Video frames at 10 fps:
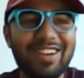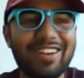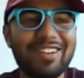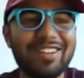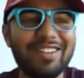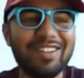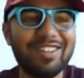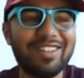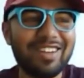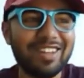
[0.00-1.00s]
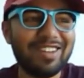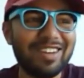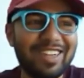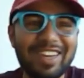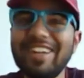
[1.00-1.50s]
the
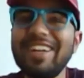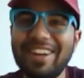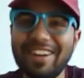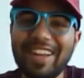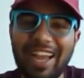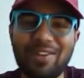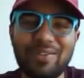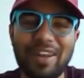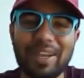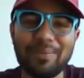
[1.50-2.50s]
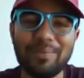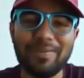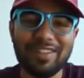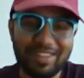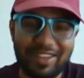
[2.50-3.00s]
teacher didn't really have
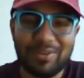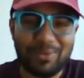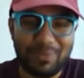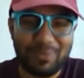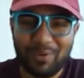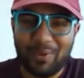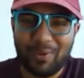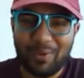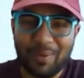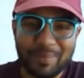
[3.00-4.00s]
time just for